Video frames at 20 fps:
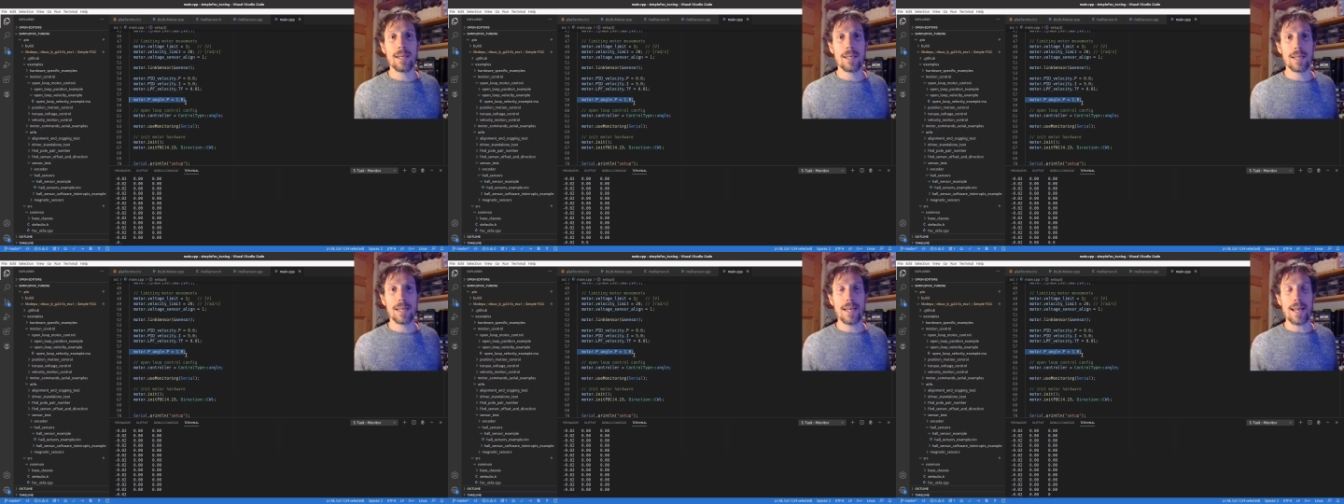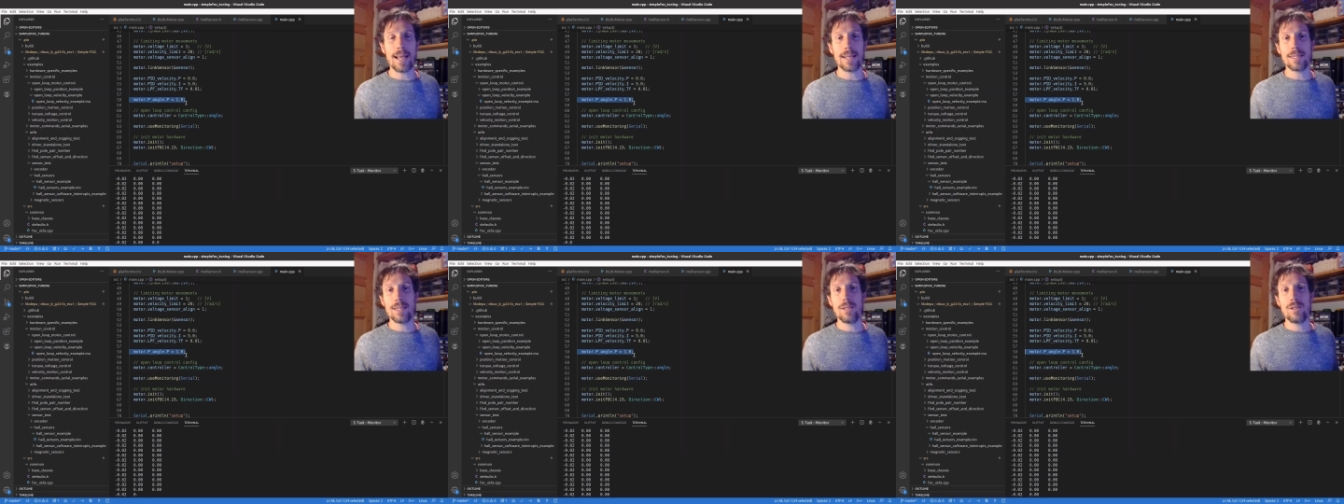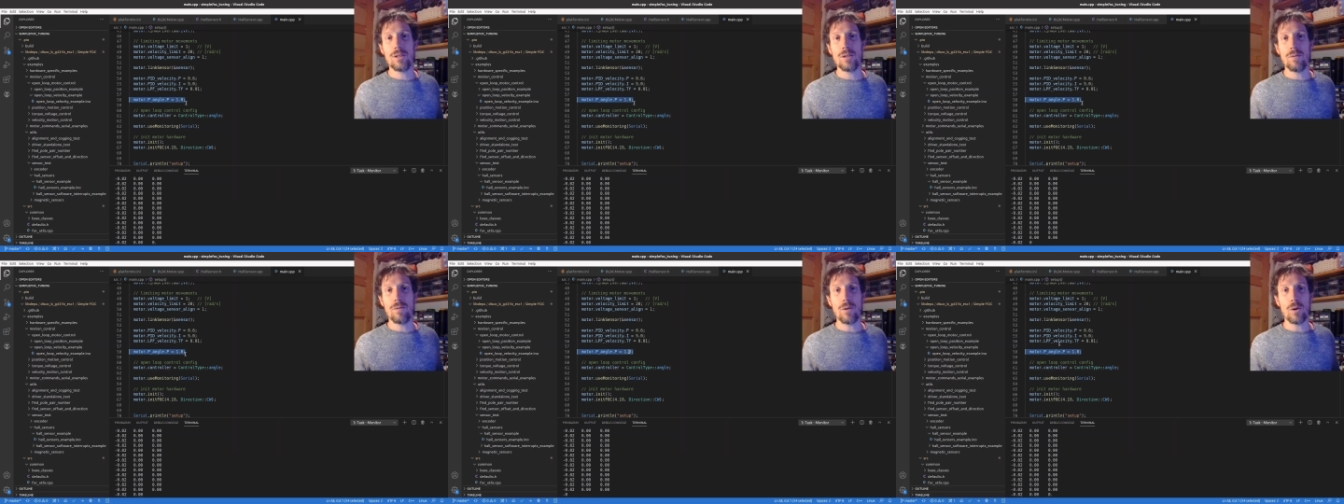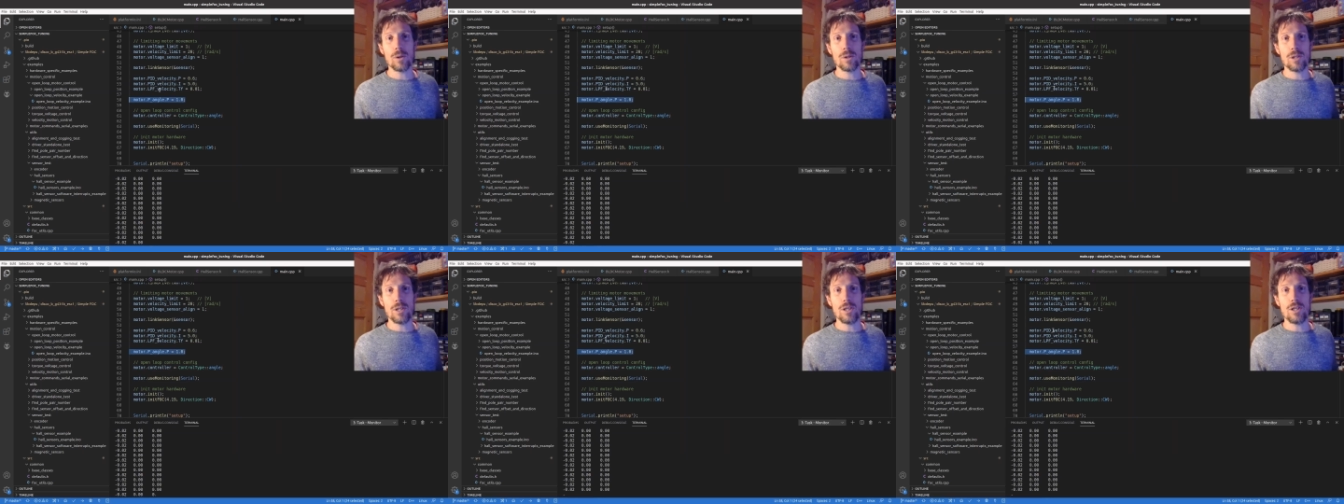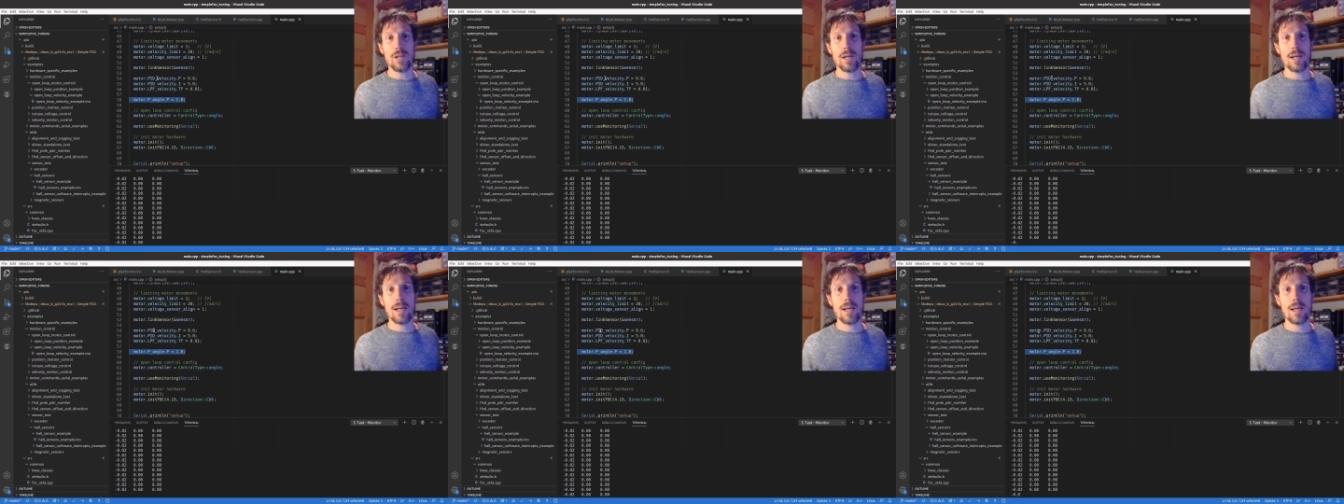connected to the voltage,
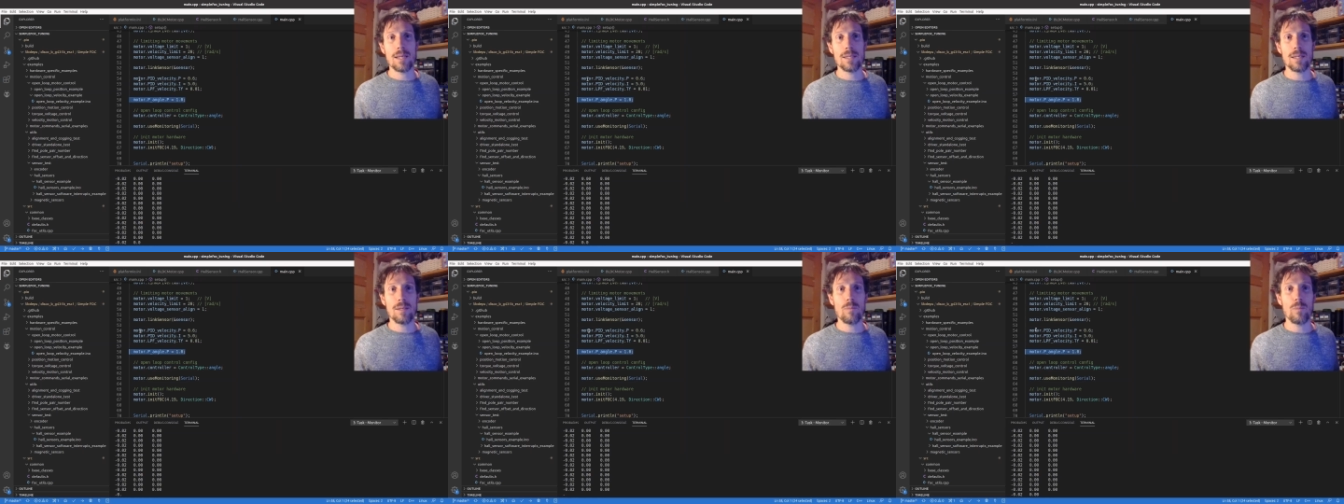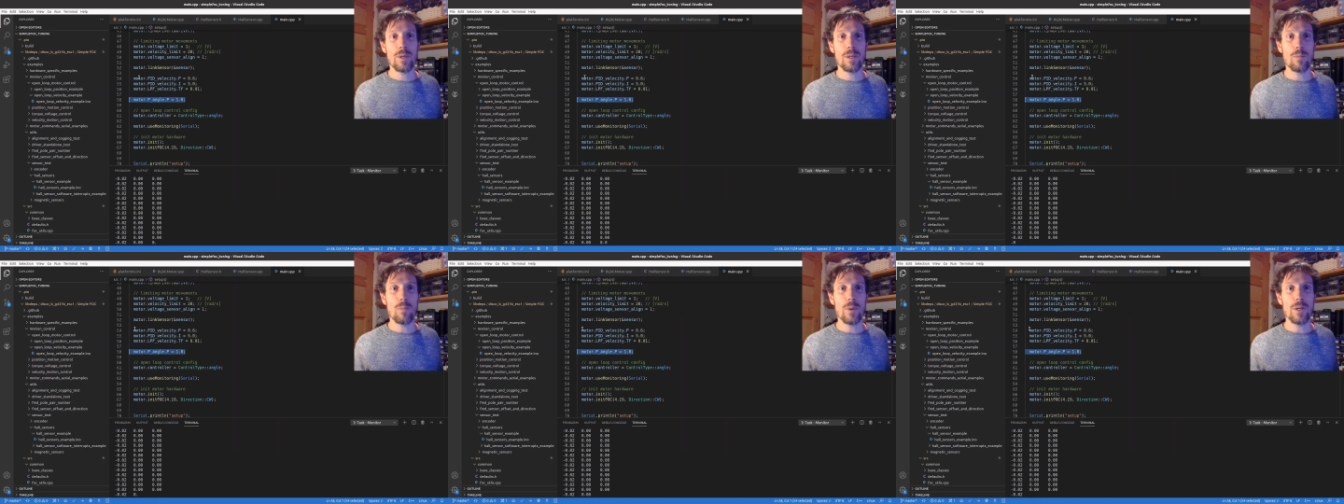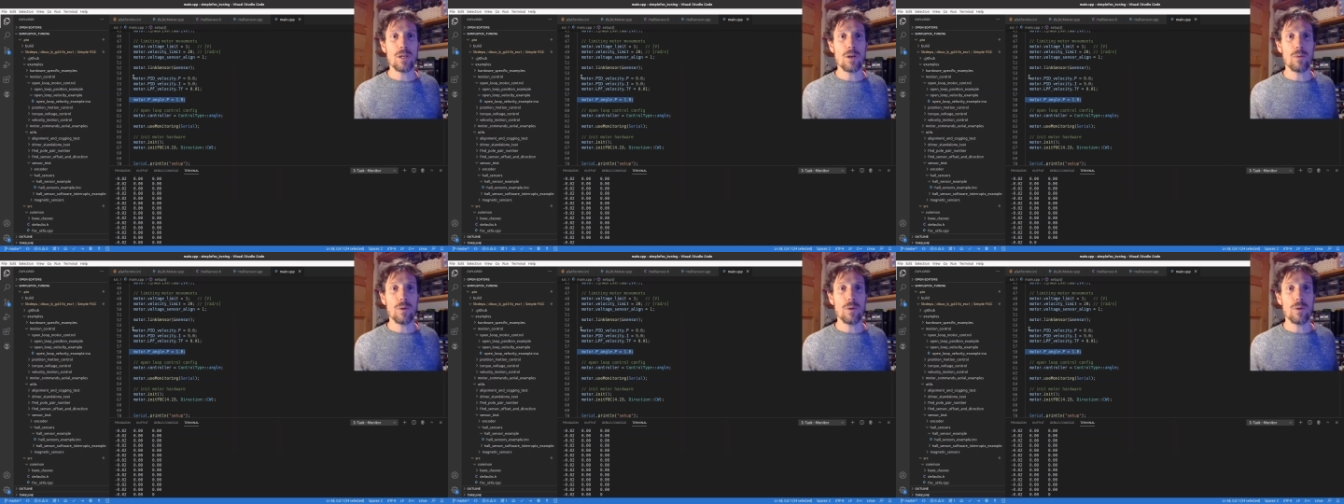uh, as in we, we don't